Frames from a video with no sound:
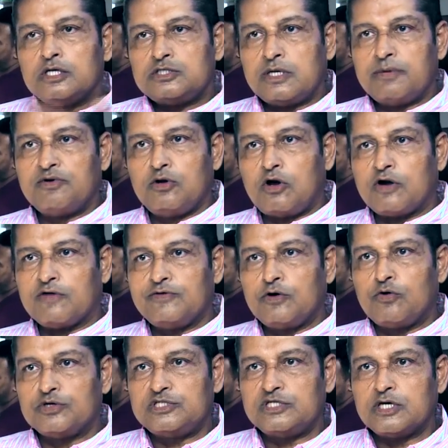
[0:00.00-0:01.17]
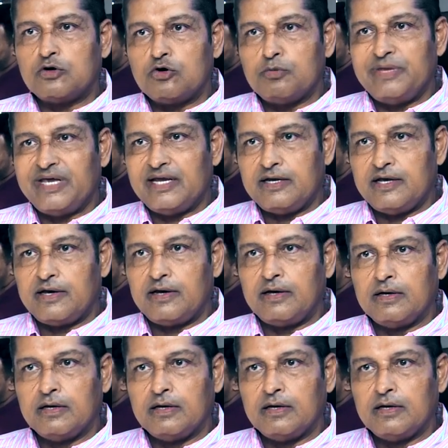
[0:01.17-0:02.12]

A lot of the horses are going to be in here.